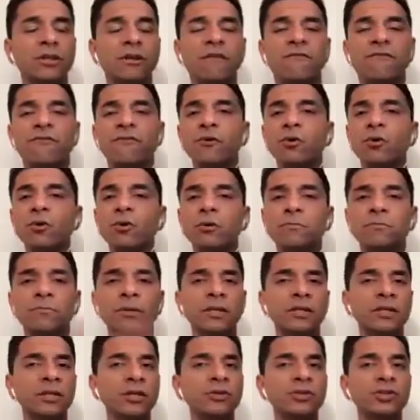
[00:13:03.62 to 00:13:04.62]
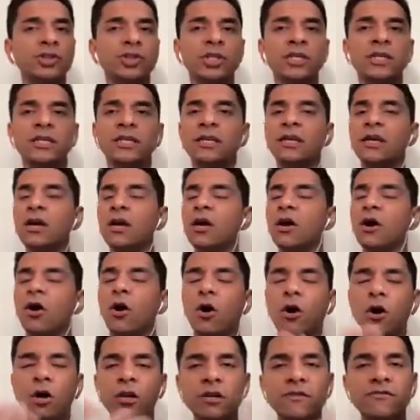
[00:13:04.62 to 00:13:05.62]
contamination in food,
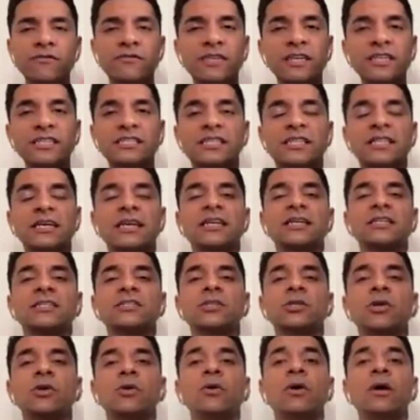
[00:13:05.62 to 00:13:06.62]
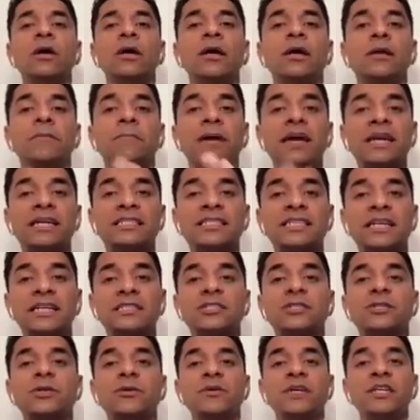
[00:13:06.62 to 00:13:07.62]
pollution, all of these things. So
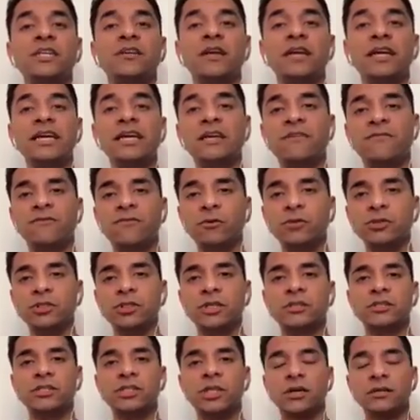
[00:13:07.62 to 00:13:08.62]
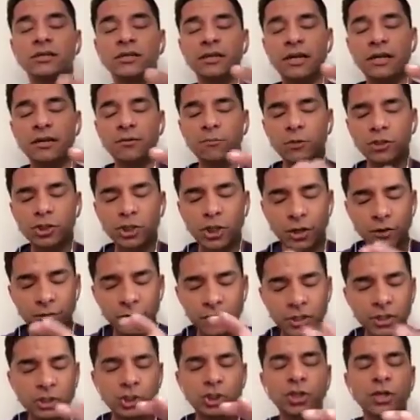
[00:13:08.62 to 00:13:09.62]
it makes sense to eat foods
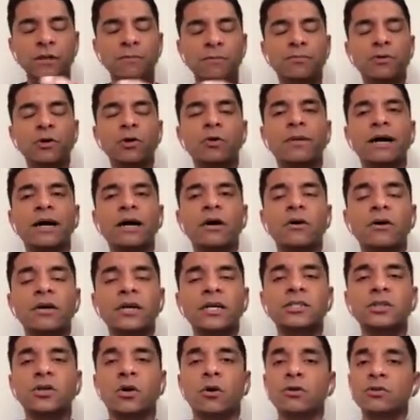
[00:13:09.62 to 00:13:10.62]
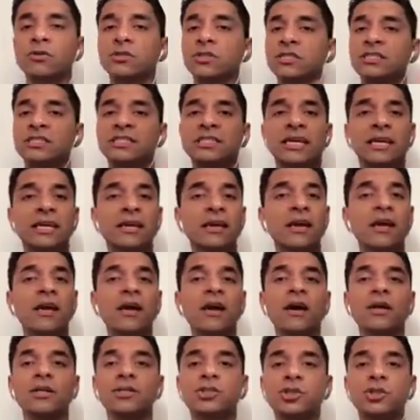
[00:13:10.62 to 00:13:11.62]
which are rich in probiotics, or you
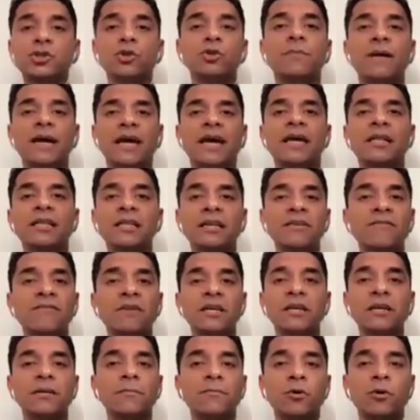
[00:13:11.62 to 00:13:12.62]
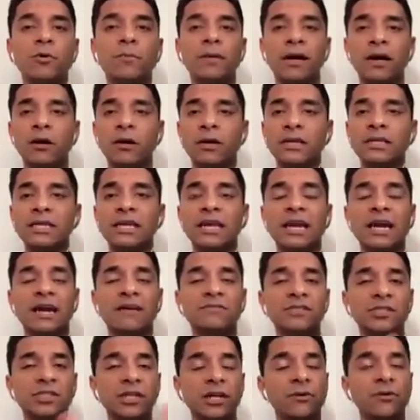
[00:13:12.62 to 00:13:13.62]
just take a super healthy vegan
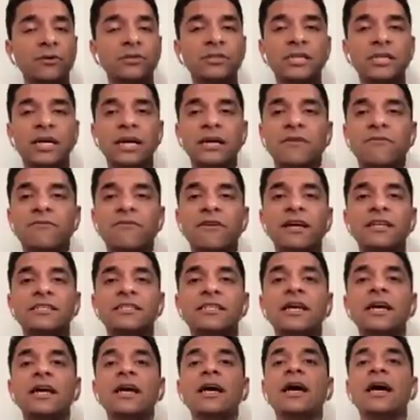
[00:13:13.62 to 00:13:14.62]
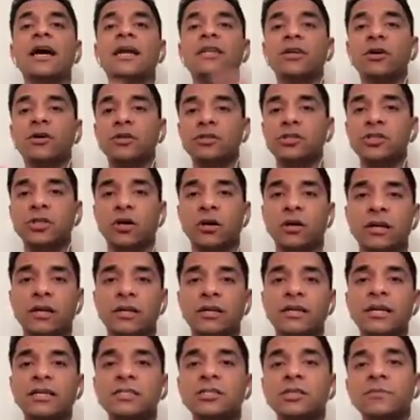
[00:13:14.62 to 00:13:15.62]
probiotic that have zero side effects and
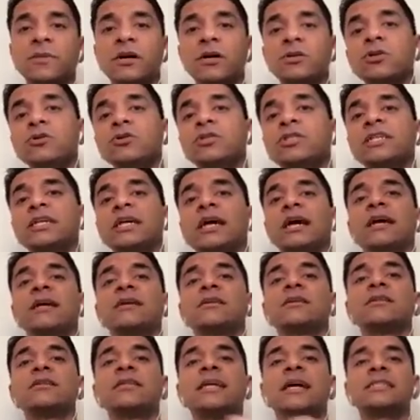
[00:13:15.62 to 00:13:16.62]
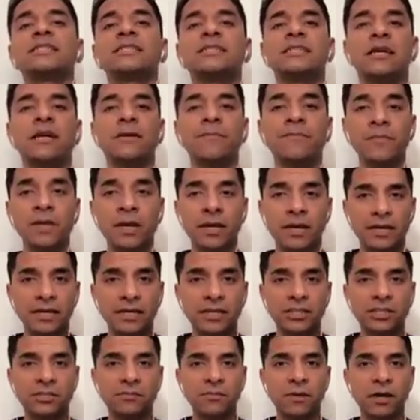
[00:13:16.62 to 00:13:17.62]
you're sorted. That's about UTI. Until next
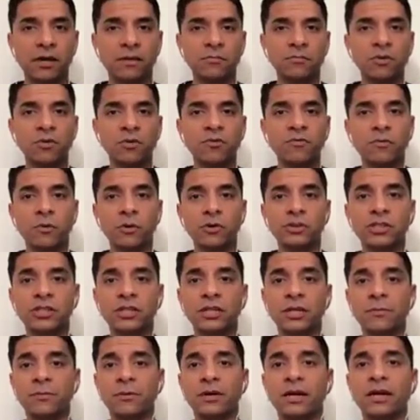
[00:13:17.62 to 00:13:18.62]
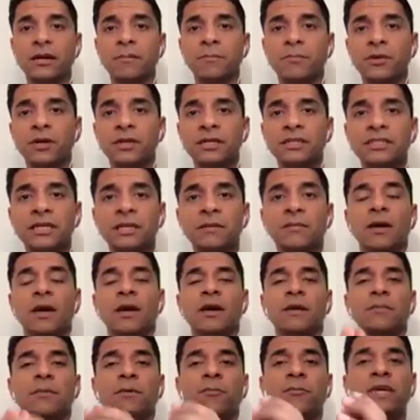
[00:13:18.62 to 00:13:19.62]
time, eat smart, move more, sleep right, and
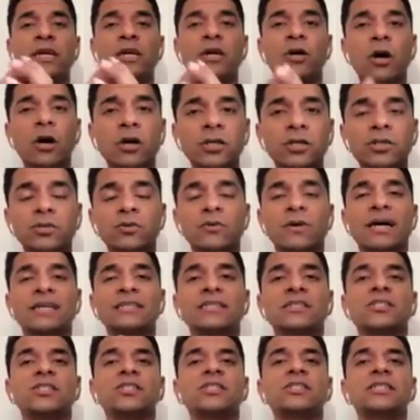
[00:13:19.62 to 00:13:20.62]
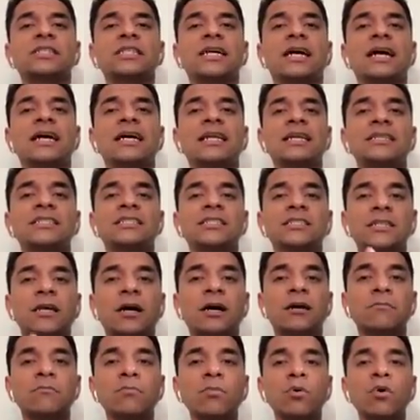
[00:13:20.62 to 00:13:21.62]
breathe deep. But we got to, as a
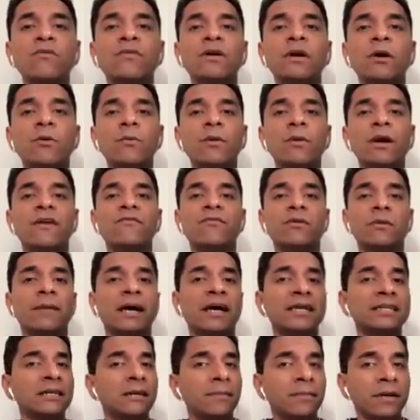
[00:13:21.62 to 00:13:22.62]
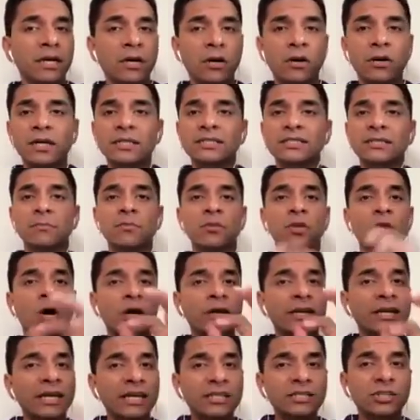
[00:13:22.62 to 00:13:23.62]
society, start moving away from
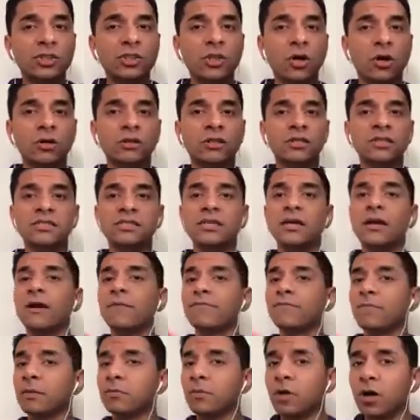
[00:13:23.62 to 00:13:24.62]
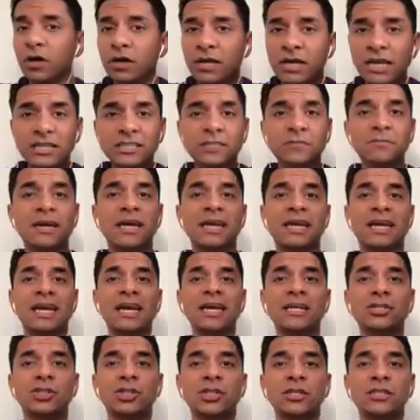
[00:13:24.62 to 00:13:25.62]
antibiotics. I'm not against doctors, I'm not
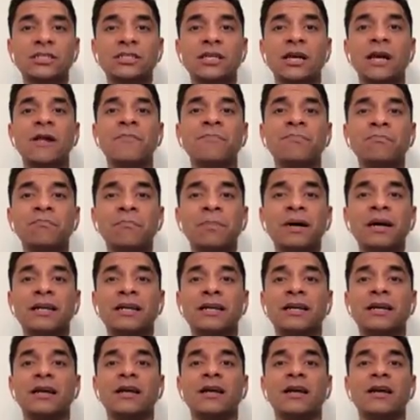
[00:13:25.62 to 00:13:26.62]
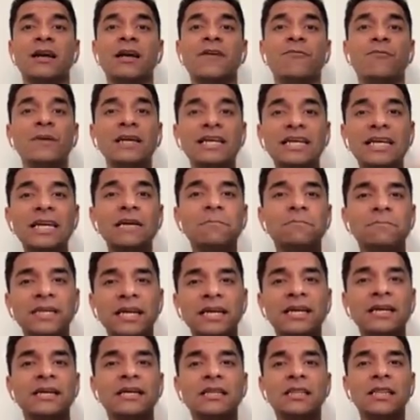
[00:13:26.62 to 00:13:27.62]
against medications, but
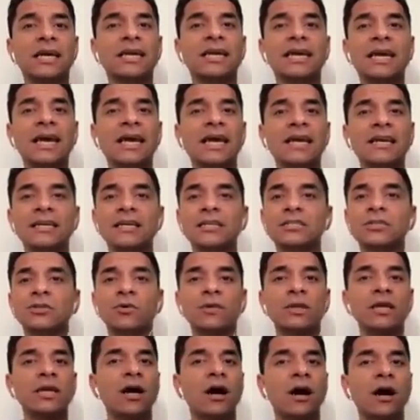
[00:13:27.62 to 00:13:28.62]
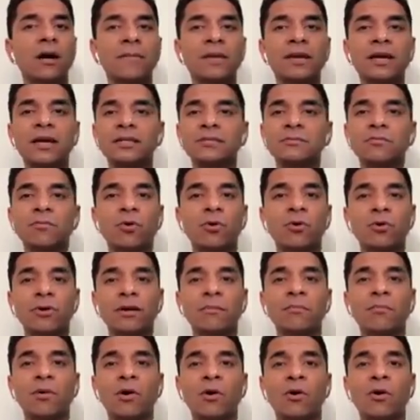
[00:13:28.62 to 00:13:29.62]
if we keep taking it like candy, it's only
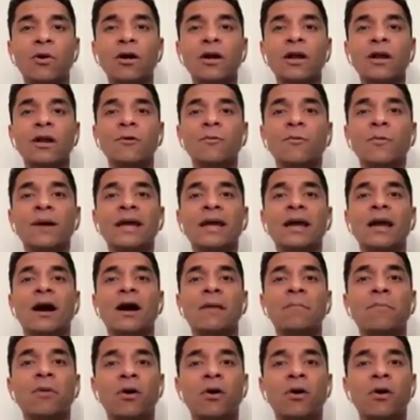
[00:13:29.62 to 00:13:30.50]
harming us more and more.